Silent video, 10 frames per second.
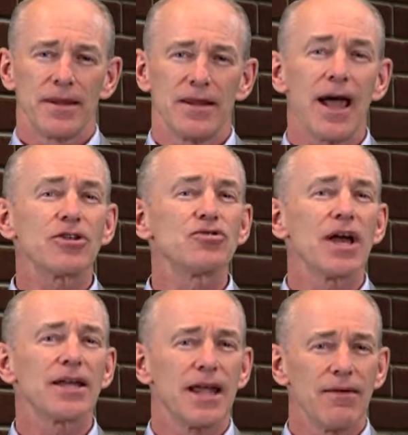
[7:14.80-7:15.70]

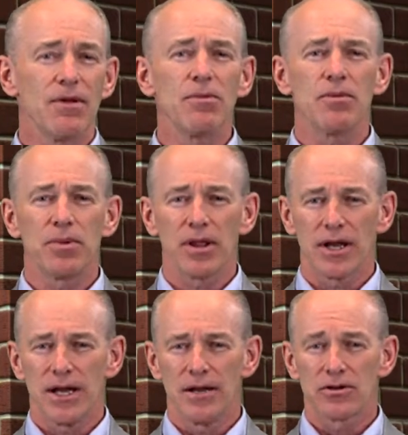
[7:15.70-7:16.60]
DocTrack gave them the
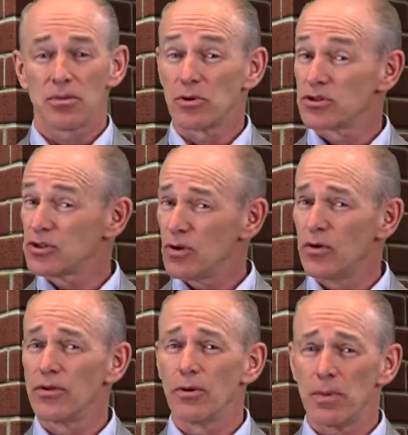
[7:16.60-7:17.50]
ability to
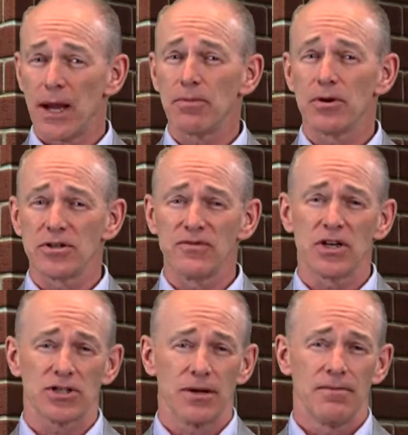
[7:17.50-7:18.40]
pursue their paperless
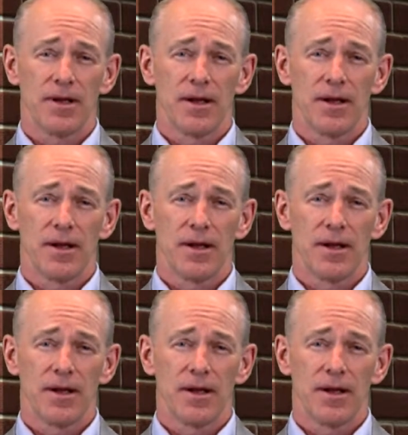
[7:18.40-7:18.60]
vision,